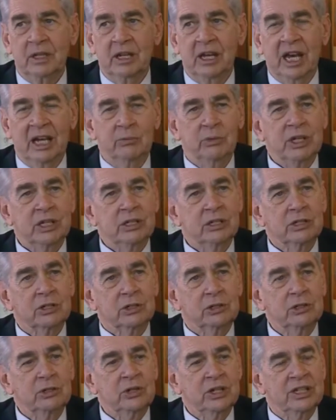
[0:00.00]
And we
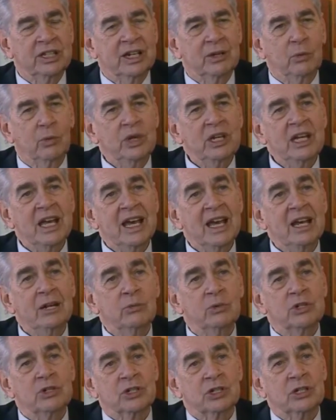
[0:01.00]
concluded that we had
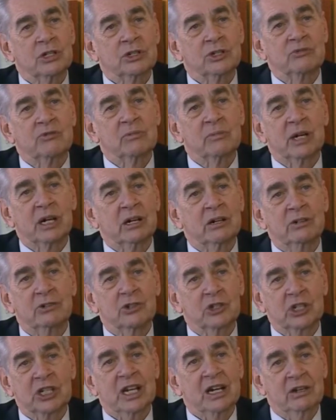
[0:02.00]
results from
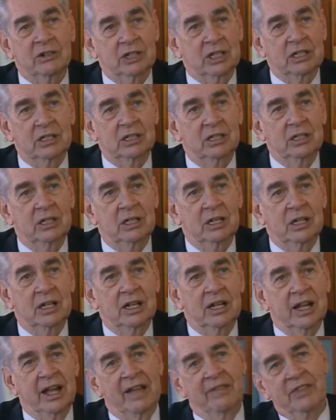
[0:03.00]
Orange County,
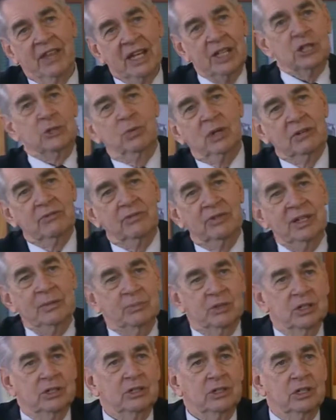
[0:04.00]
and that's what
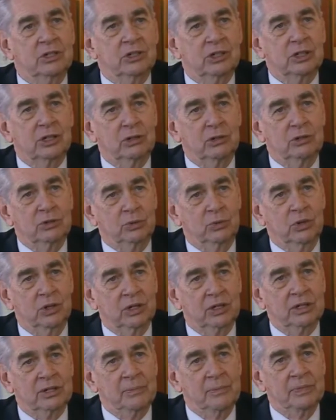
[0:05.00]
flipped it to
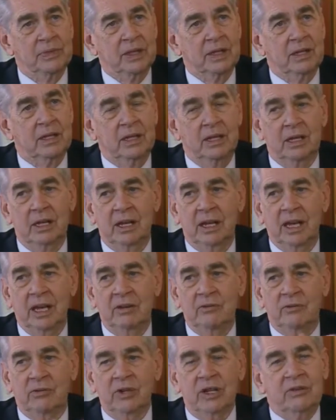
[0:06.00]
Goldwater.
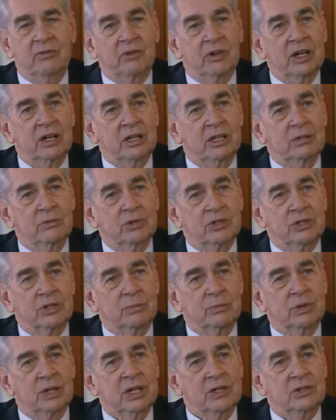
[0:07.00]
And Fred Friendly was the
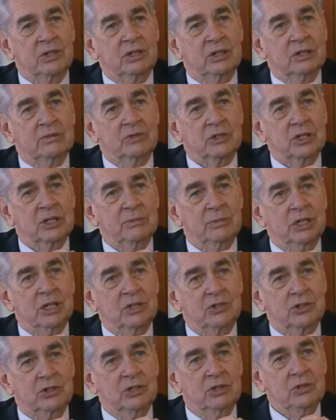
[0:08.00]
president of C B
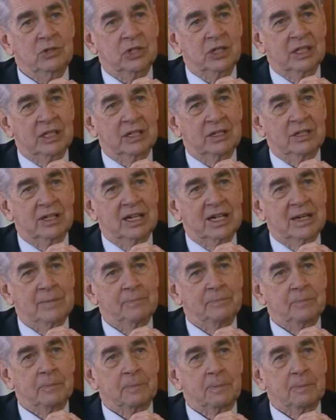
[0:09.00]
S News at that time.